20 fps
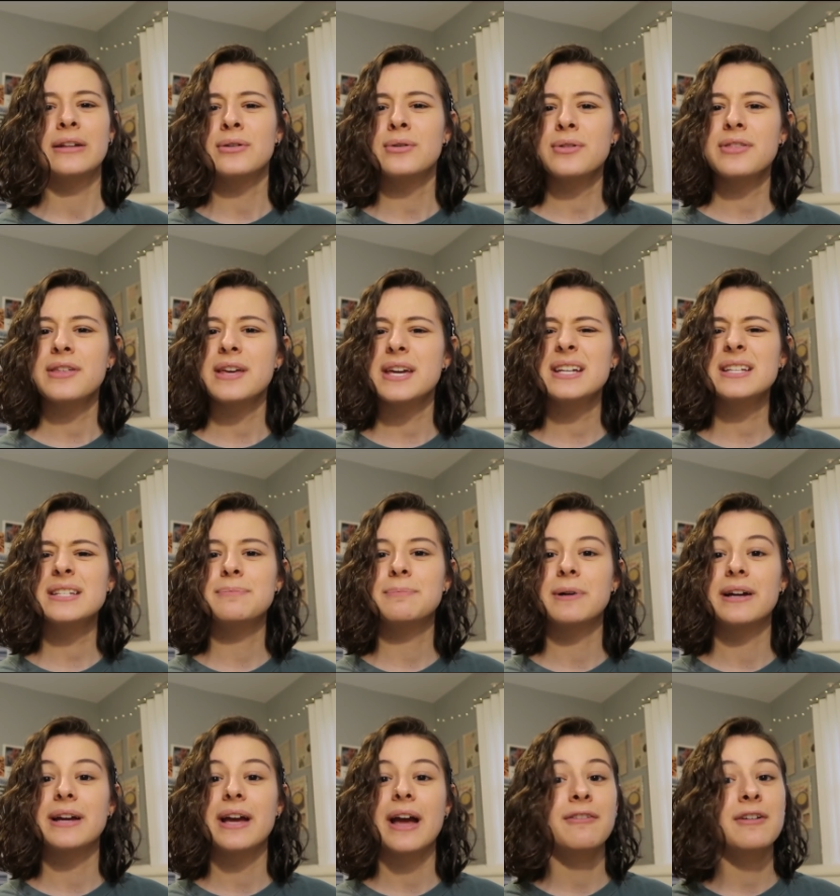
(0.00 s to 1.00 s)
little things,
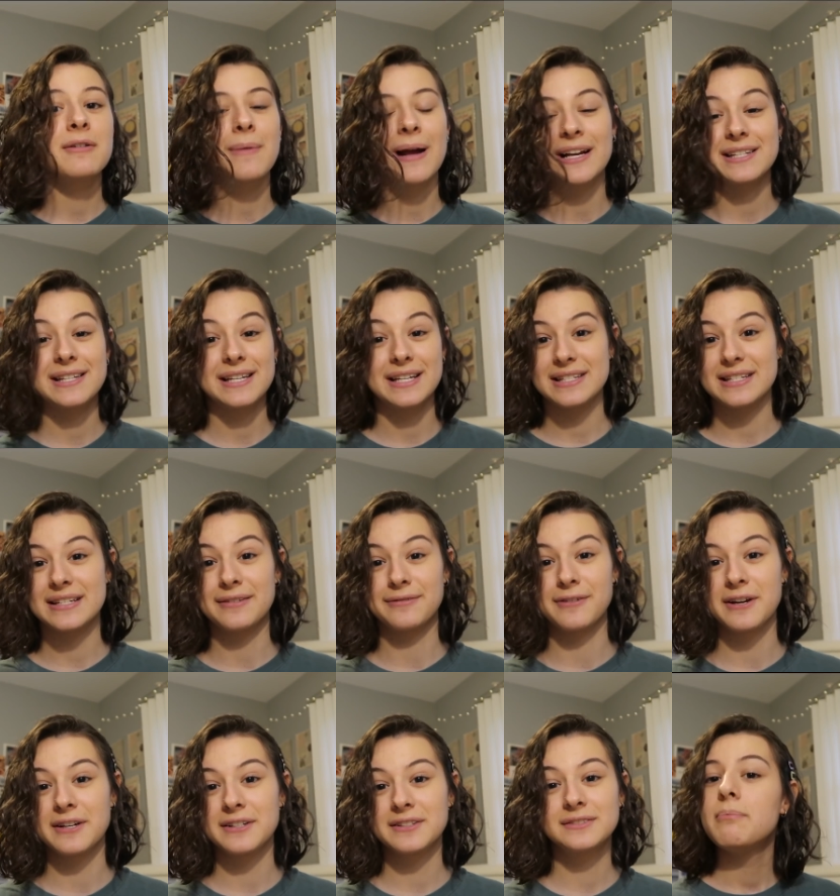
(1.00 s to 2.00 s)
but every magazine is
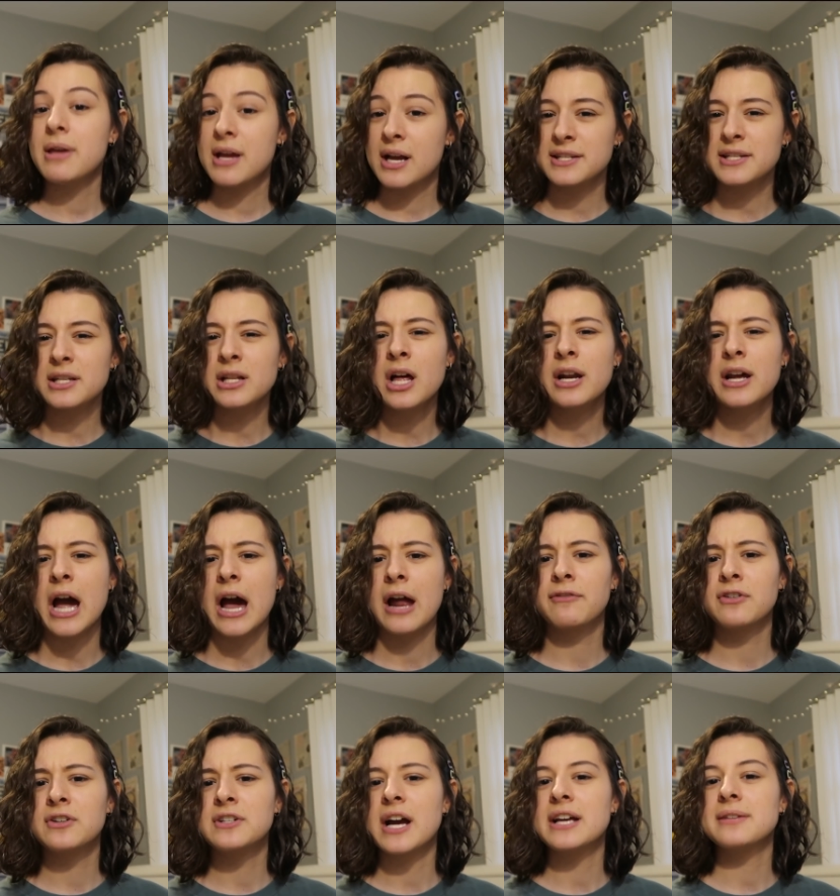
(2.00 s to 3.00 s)
different. Because a lot of
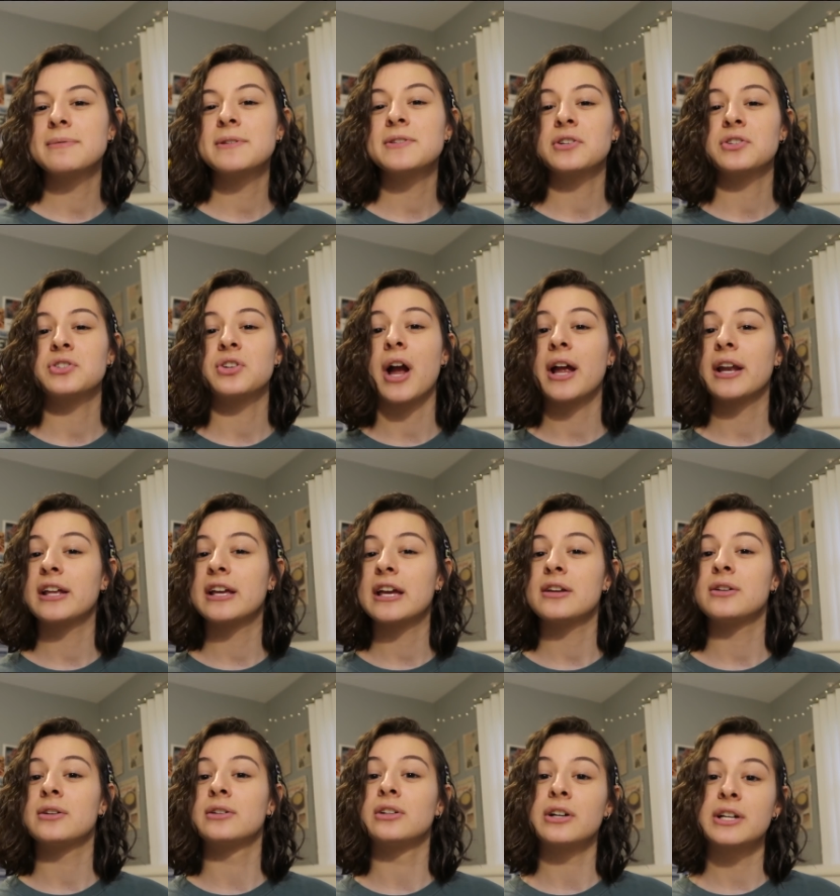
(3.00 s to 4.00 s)
advertisements are trying to
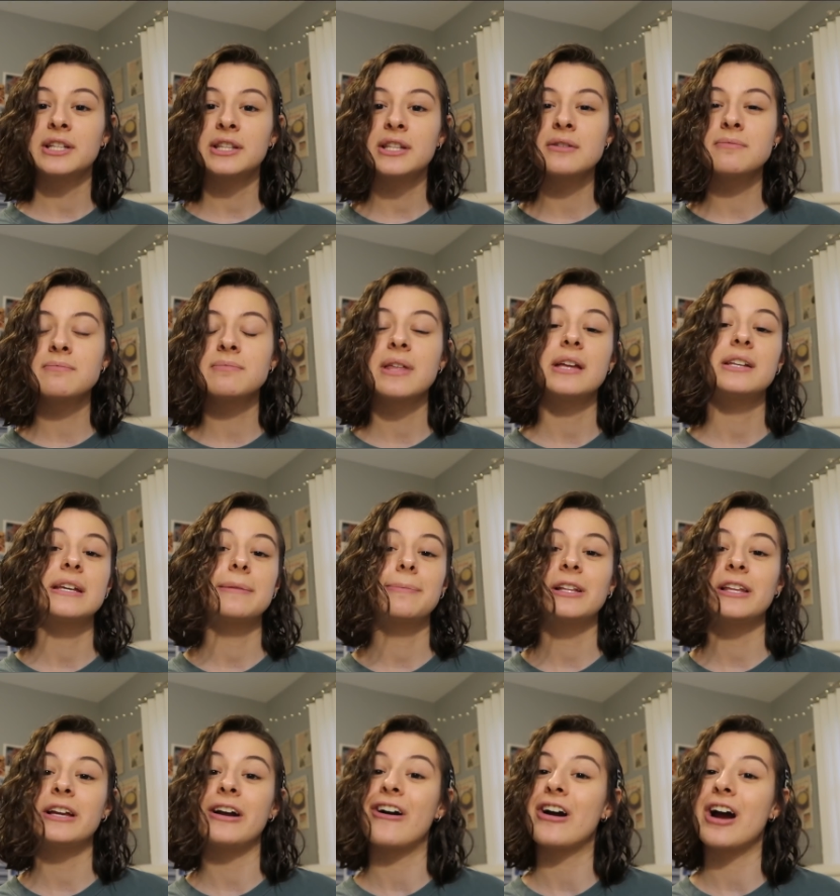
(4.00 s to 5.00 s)
get you to look at them, they
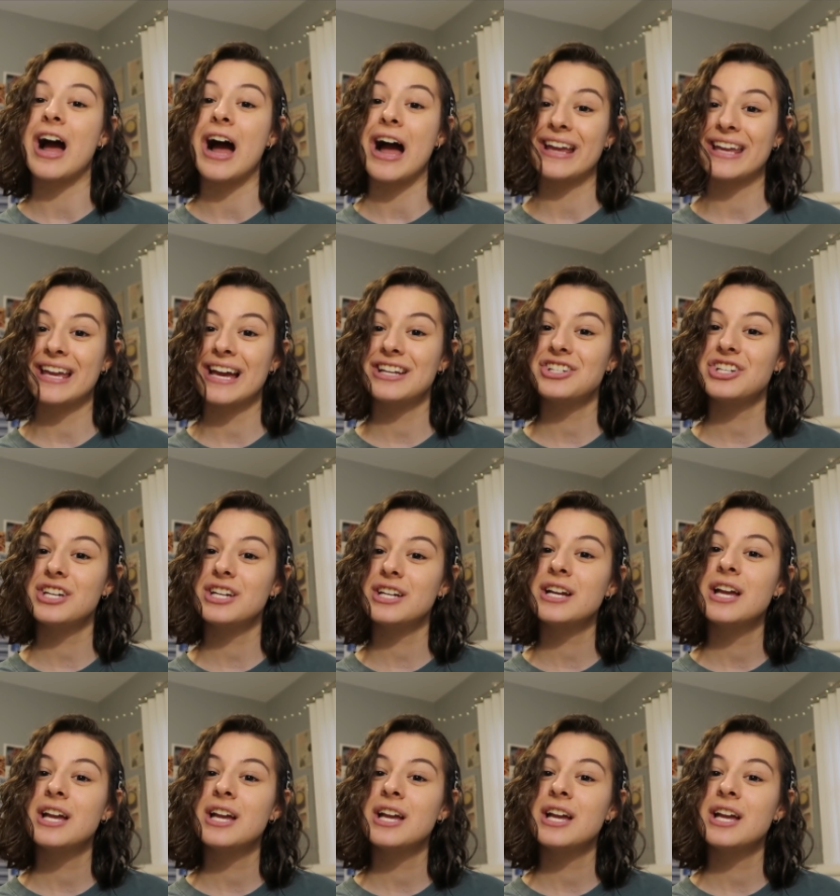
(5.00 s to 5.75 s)
typically are eye-catching